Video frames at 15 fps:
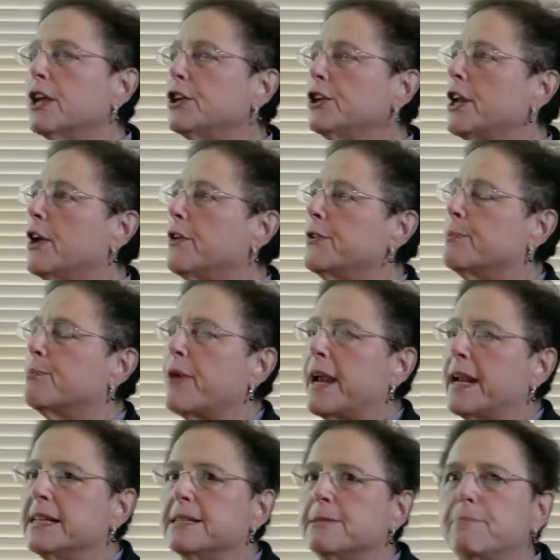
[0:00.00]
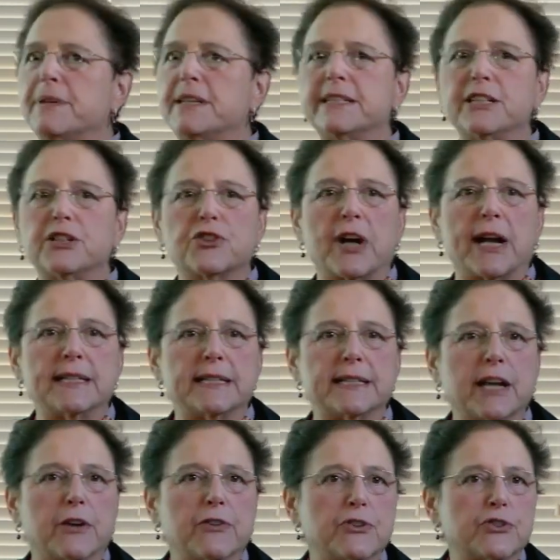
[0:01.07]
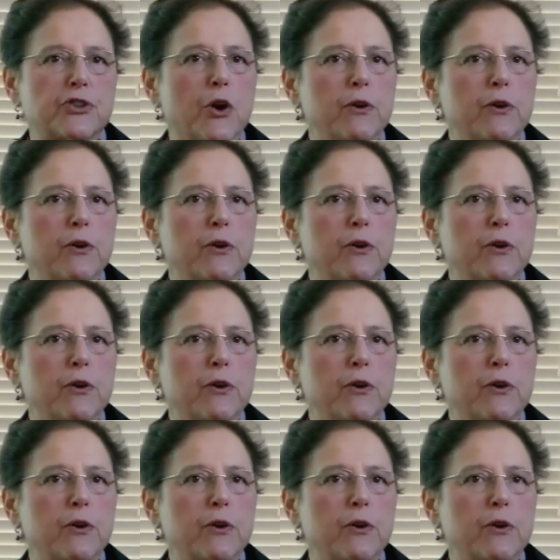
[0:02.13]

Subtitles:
The brain is busy trying to tell those